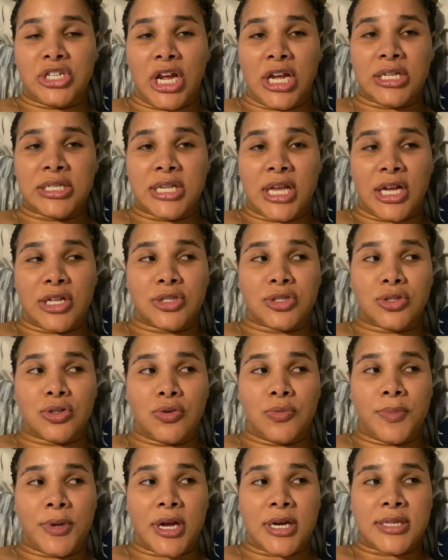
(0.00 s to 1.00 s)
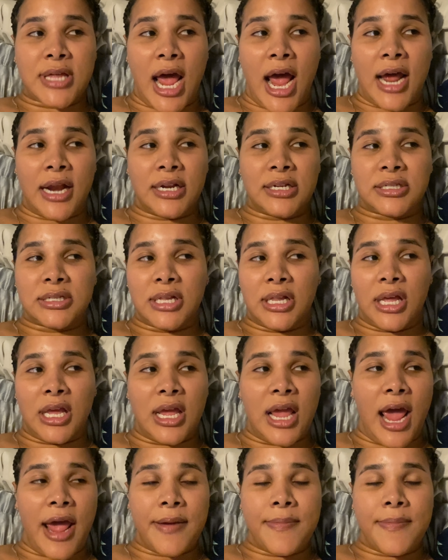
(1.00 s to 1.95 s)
Jason too because honestly,